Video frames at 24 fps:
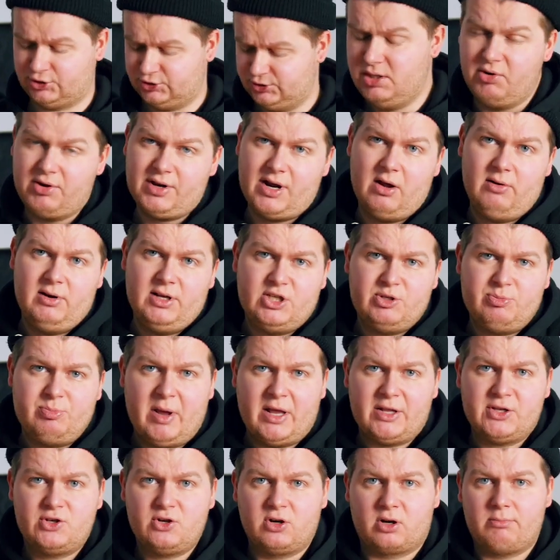You can only
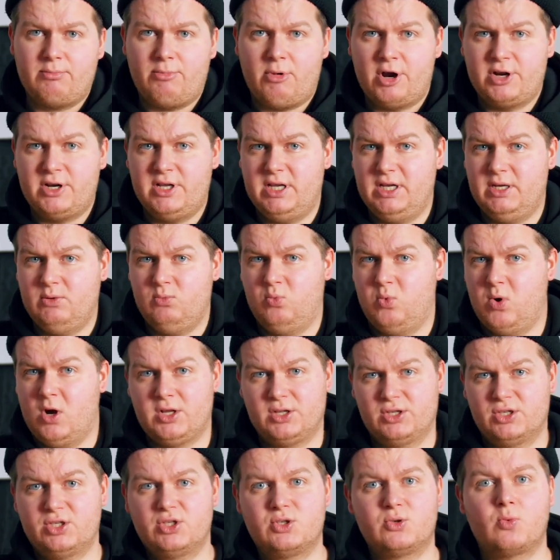spend your money
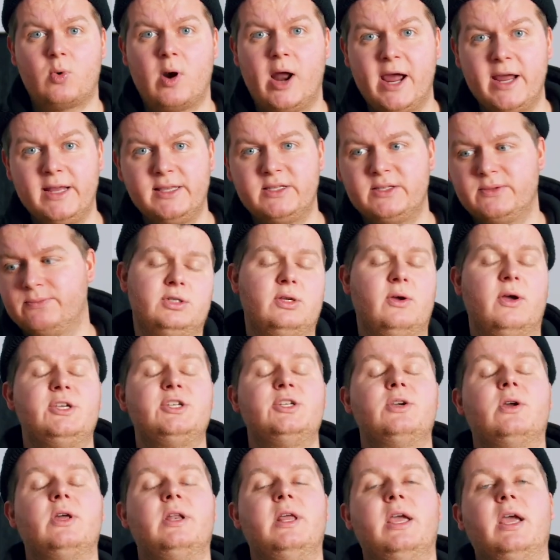once, right? So as
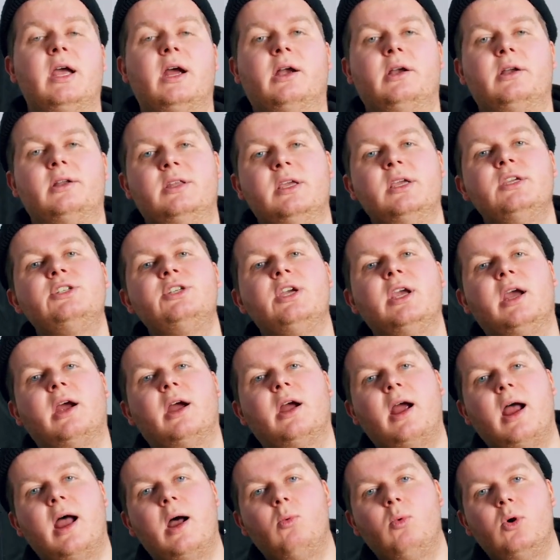you can hear, this
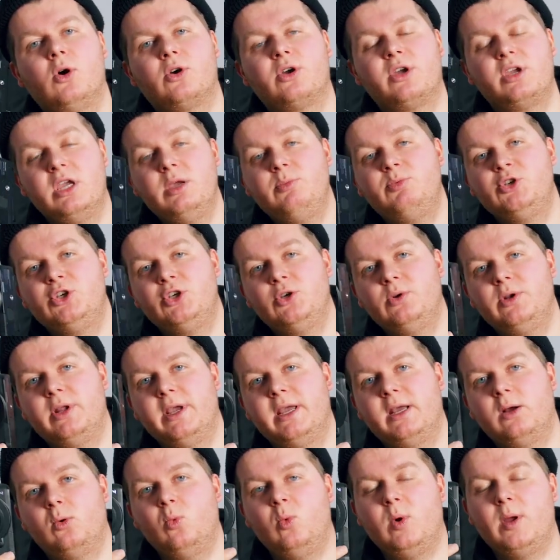year I will keep
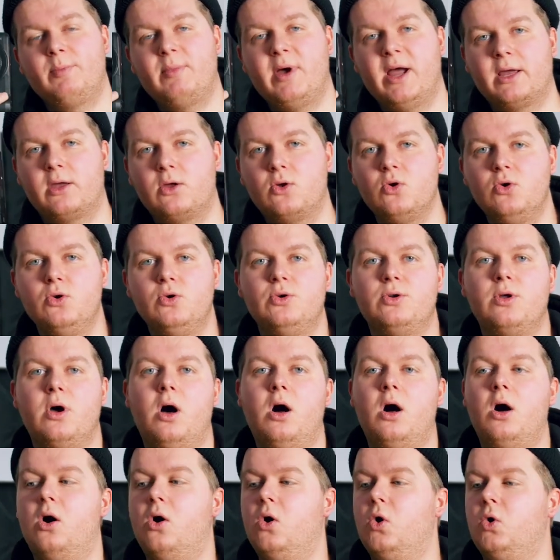shooting with my good
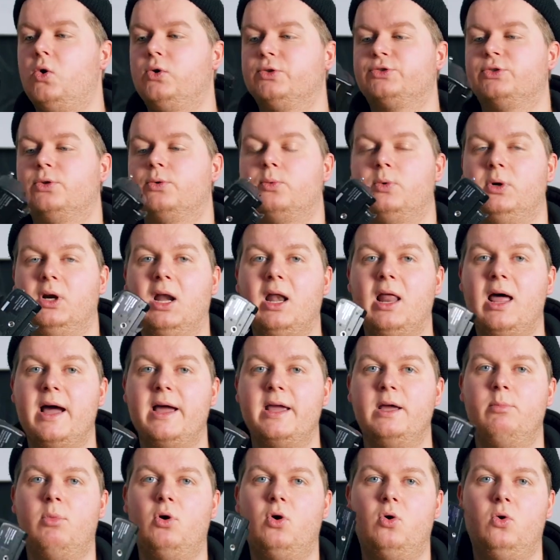old
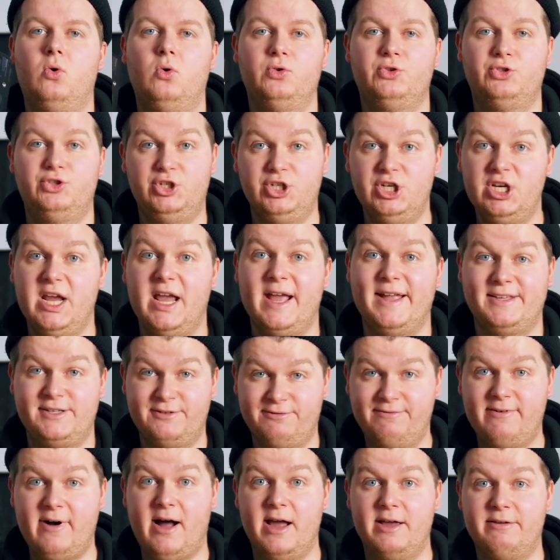reliable
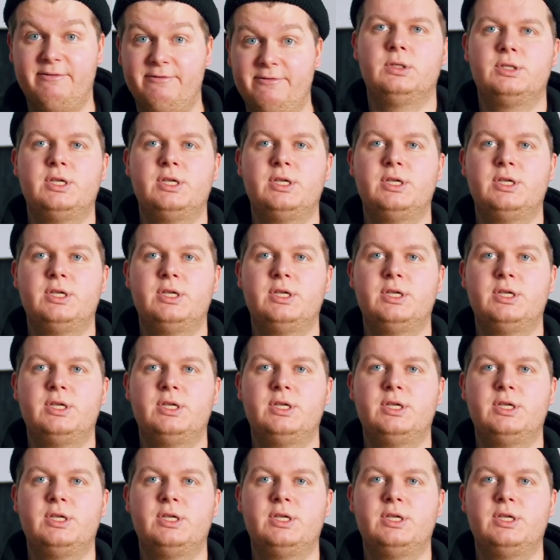GH5.